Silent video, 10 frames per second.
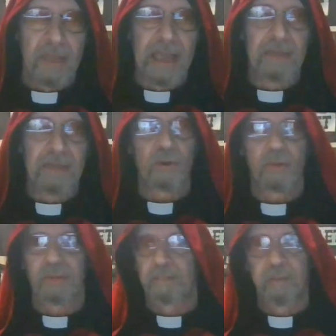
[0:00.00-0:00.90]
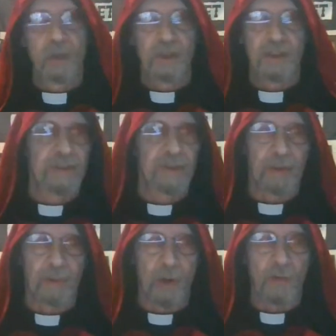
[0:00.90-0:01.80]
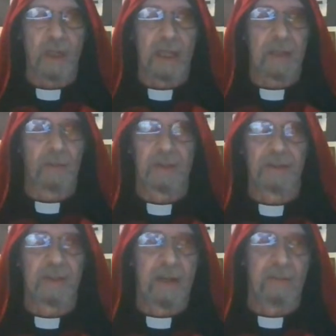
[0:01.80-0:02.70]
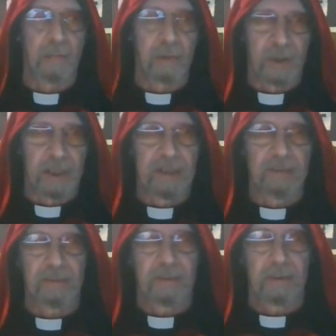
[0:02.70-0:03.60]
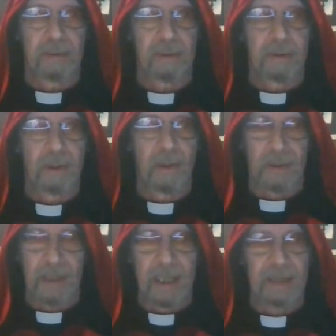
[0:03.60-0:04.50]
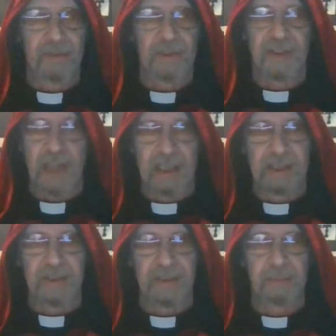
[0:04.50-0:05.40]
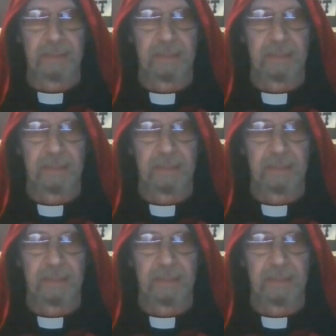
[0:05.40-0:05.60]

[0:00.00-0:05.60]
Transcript: and will push on to growth like we could never believe. Okay, for Satanism.